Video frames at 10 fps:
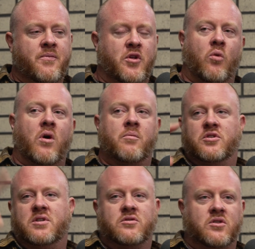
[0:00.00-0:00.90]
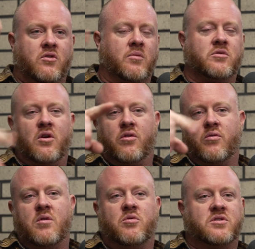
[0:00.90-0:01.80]
1%'s in crypto,
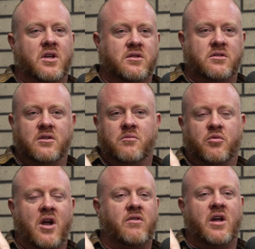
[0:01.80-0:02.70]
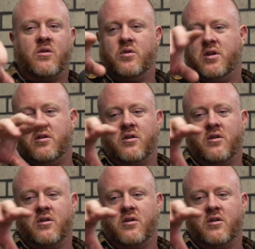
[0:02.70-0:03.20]
3%'s in private equity,